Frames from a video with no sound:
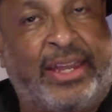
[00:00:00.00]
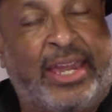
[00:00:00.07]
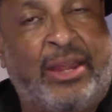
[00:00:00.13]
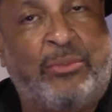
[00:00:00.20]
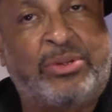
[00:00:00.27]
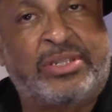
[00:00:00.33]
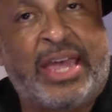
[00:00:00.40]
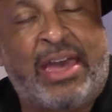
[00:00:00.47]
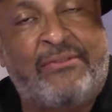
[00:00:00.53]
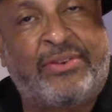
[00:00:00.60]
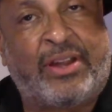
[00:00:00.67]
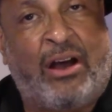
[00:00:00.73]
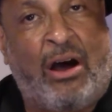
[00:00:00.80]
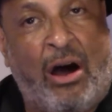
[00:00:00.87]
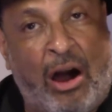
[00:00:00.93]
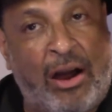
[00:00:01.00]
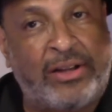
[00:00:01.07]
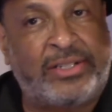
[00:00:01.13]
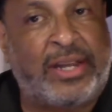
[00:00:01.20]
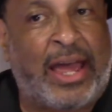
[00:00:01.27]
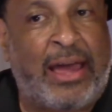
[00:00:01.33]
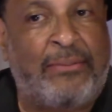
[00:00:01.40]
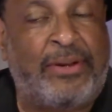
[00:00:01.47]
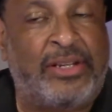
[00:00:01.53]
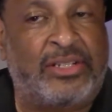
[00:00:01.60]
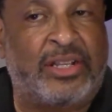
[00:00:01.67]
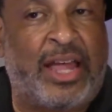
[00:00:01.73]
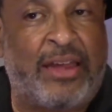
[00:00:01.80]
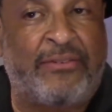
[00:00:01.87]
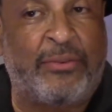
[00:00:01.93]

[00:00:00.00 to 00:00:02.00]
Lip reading: He was having a hard time in his life.